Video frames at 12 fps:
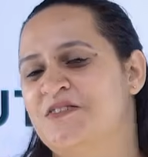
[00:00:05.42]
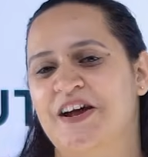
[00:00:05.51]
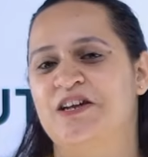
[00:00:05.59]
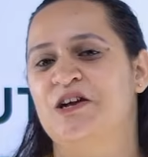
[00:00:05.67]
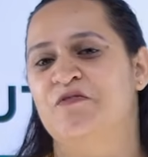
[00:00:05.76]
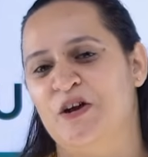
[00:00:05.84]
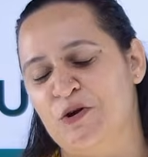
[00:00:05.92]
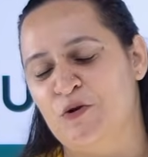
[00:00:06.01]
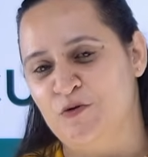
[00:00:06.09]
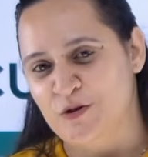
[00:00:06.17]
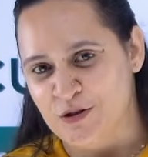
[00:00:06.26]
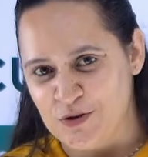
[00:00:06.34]
awaited video
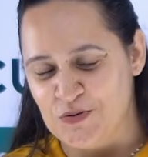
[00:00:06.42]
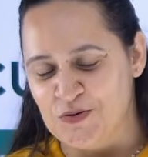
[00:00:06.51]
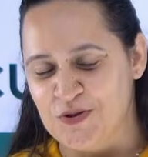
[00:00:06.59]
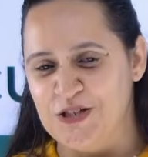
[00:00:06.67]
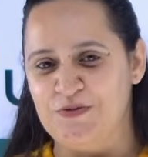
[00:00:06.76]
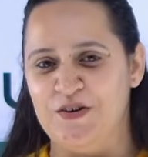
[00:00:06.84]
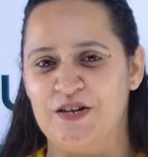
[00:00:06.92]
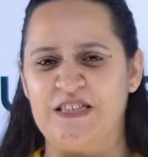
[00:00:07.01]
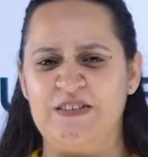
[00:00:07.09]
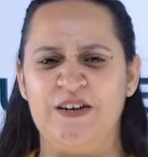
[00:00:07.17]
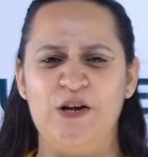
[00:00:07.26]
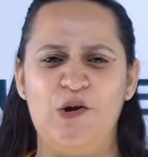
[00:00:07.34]
for the students. We are
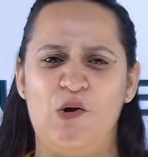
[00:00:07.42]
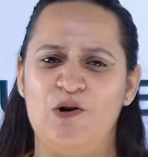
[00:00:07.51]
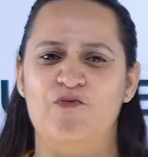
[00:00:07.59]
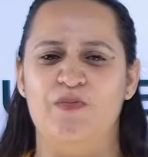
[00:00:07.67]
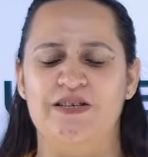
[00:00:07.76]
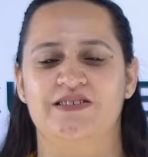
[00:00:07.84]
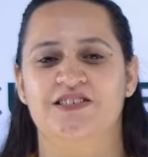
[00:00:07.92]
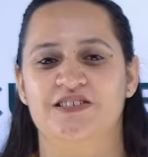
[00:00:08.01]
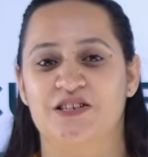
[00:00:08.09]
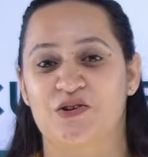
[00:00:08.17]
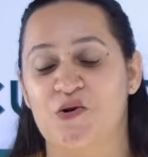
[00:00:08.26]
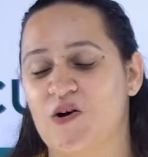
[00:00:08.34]
receiving a lot of
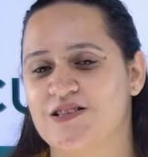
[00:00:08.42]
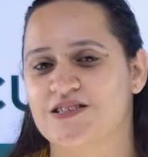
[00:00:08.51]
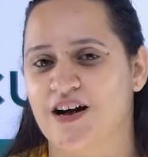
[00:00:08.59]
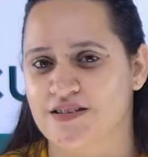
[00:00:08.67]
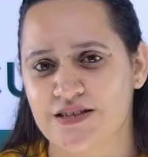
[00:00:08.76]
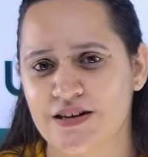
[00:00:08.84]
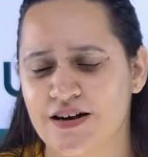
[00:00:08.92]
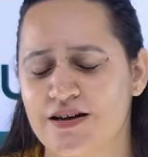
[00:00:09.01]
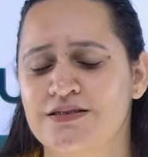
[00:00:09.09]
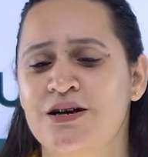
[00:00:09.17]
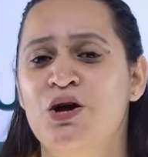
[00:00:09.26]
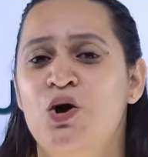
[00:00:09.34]
messages and calls asking
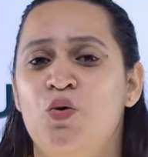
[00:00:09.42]
us